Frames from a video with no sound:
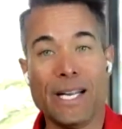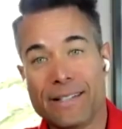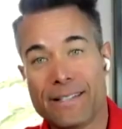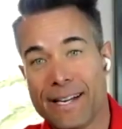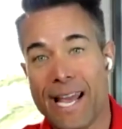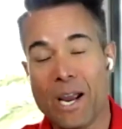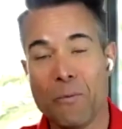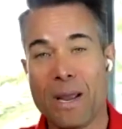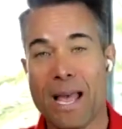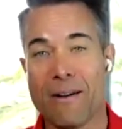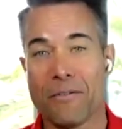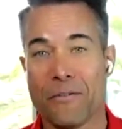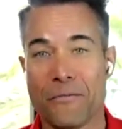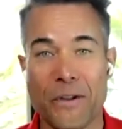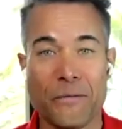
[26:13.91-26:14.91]
And today we
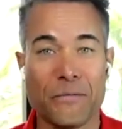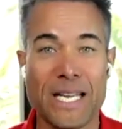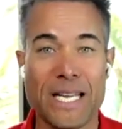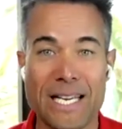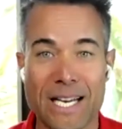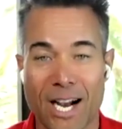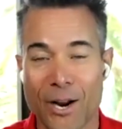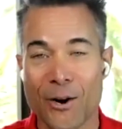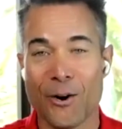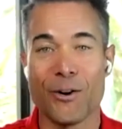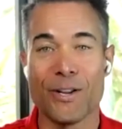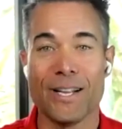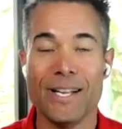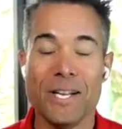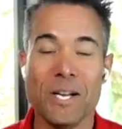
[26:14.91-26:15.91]
have a
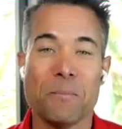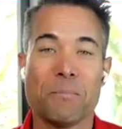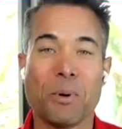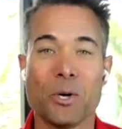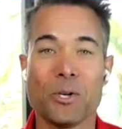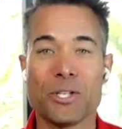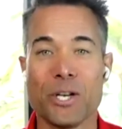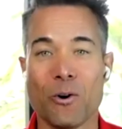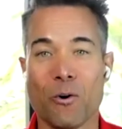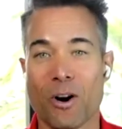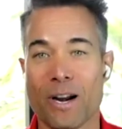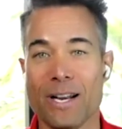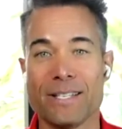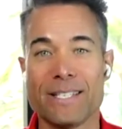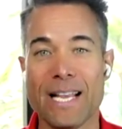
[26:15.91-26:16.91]
1,500-person
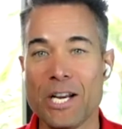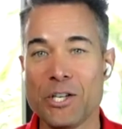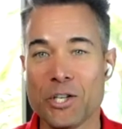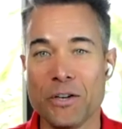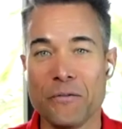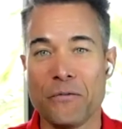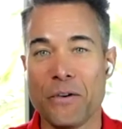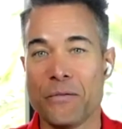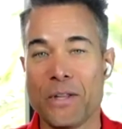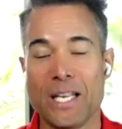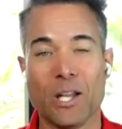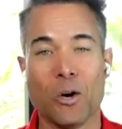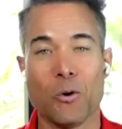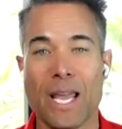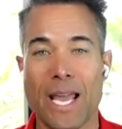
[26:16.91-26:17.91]
organization, 50
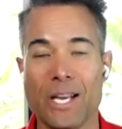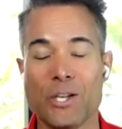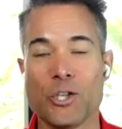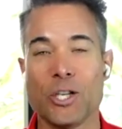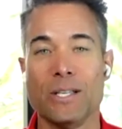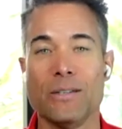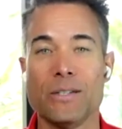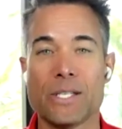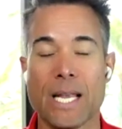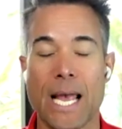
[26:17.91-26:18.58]
locations.